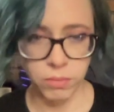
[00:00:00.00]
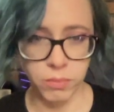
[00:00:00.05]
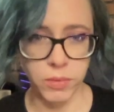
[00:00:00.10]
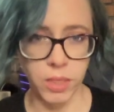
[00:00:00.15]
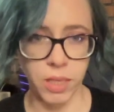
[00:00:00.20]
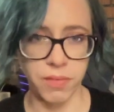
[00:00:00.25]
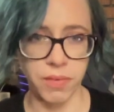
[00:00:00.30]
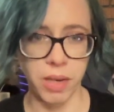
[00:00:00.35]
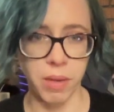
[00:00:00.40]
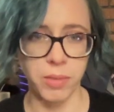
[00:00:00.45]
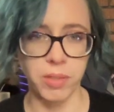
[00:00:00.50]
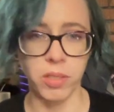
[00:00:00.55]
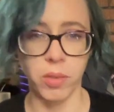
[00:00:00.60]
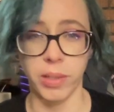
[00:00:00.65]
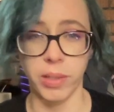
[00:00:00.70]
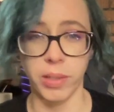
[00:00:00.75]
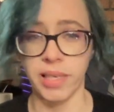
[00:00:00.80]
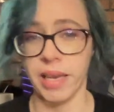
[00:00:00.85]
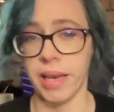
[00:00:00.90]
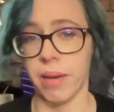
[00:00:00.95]
If I was
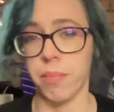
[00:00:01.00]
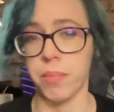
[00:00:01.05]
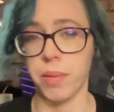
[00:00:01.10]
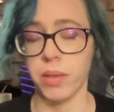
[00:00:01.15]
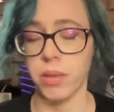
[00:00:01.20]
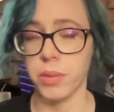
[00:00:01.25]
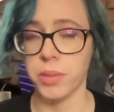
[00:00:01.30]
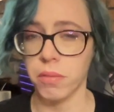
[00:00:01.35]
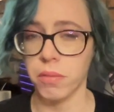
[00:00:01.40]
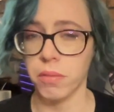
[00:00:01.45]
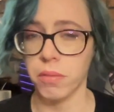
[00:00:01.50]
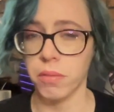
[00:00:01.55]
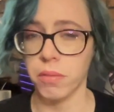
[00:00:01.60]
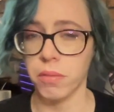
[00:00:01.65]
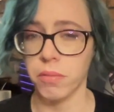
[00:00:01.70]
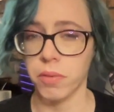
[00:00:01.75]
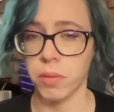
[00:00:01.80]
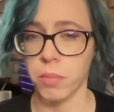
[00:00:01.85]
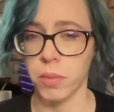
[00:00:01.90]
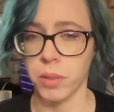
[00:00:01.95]
going camping or something
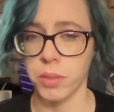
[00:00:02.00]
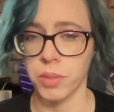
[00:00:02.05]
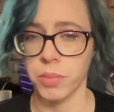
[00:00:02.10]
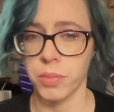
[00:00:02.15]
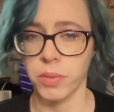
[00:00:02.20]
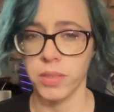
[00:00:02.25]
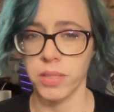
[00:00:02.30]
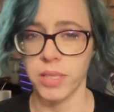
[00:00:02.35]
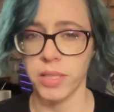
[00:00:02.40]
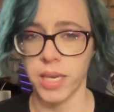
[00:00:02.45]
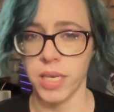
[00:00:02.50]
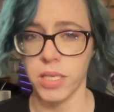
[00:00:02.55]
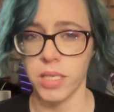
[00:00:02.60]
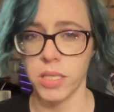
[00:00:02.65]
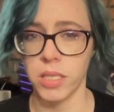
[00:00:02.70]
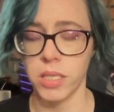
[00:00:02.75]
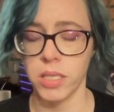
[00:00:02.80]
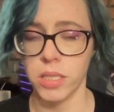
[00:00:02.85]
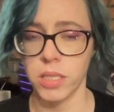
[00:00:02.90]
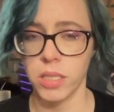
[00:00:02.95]
for multiple
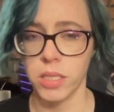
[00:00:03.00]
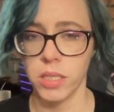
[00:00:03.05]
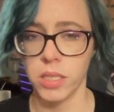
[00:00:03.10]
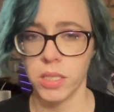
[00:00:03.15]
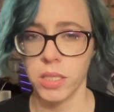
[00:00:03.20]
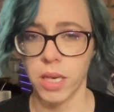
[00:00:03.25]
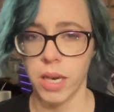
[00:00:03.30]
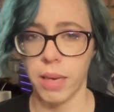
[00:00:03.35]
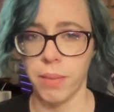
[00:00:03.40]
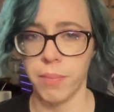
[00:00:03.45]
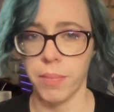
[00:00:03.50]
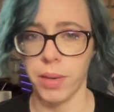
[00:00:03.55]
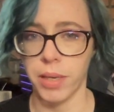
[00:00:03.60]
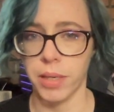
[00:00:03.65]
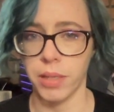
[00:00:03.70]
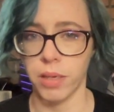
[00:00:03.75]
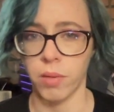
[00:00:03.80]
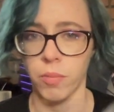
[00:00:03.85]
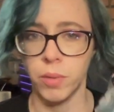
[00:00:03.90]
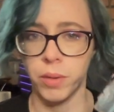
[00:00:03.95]
days, I might
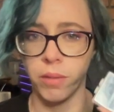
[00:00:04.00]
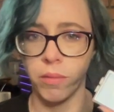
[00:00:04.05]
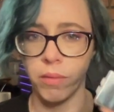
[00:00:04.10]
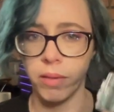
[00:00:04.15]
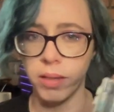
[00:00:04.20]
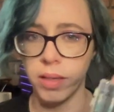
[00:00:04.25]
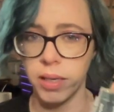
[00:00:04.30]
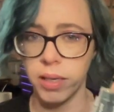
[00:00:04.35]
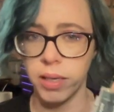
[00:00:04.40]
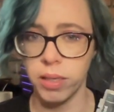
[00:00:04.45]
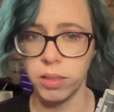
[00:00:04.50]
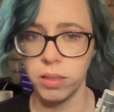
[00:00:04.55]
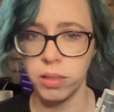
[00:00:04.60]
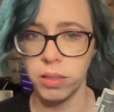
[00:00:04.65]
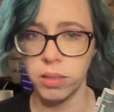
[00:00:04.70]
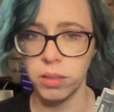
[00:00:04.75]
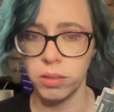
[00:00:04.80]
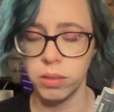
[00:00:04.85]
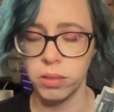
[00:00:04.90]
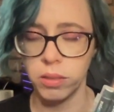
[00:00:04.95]
not want to rely on
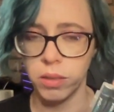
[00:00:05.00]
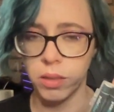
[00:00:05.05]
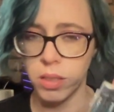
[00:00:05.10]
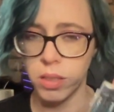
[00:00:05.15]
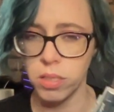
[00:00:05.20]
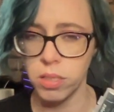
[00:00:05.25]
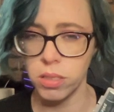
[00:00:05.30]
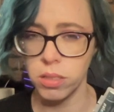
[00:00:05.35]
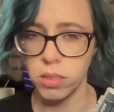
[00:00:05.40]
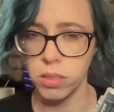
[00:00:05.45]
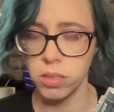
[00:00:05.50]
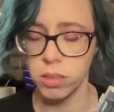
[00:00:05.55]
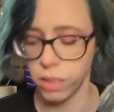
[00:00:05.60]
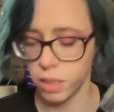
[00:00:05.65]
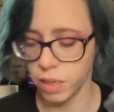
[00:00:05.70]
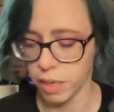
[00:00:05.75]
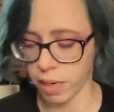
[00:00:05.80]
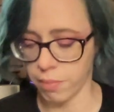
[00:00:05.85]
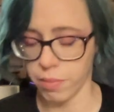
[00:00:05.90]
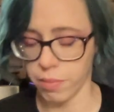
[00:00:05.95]
these.
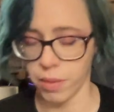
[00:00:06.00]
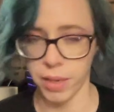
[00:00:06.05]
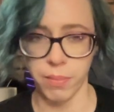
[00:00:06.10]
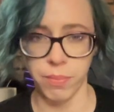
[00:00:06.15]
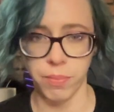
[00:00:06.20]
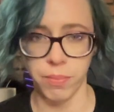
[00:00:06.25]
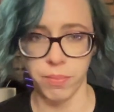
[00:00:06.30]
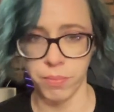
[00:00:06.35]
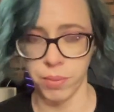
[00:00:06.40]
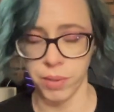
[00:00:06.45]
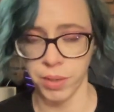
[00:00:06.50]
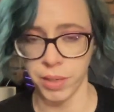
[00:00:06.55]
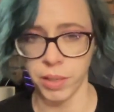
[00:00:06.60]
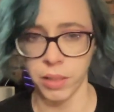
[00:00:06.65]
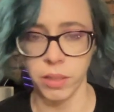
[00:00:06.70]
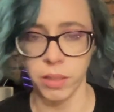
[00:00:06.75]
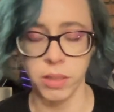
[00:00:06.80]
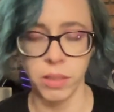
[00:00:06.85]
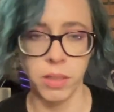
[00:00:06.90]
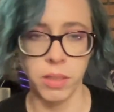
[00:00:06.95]
I might
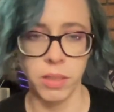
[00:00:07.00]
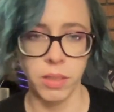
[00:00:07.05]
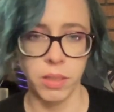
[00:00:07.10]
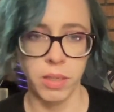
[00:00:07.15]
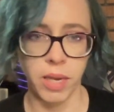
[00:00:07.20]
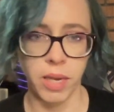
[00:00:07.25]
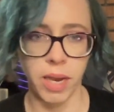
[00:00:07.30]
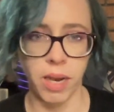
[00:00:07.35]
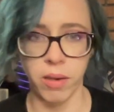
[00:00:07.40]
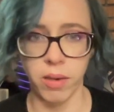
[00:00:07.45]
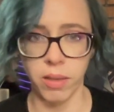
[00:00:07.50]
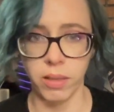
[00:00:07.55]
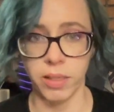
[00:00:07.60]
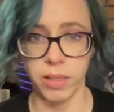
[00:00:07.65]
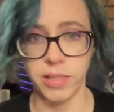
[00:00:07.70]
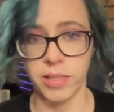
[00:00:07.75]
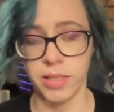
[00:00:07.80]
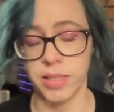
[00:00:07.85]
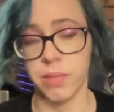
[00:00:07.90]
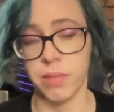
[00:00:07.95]
bring
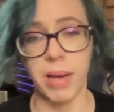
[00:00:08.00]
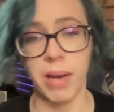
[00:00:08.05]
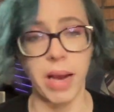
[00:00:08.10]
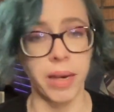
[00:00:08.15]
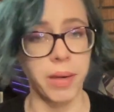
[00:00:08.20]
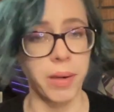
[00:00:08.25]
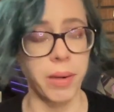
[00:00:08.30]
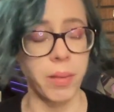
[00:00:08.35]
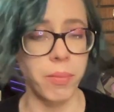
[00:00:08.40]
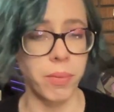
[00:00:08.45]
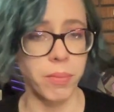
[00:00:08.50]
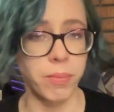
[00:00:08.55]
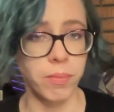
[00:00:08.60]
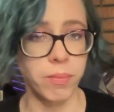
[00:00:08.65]
alkalines as a backup,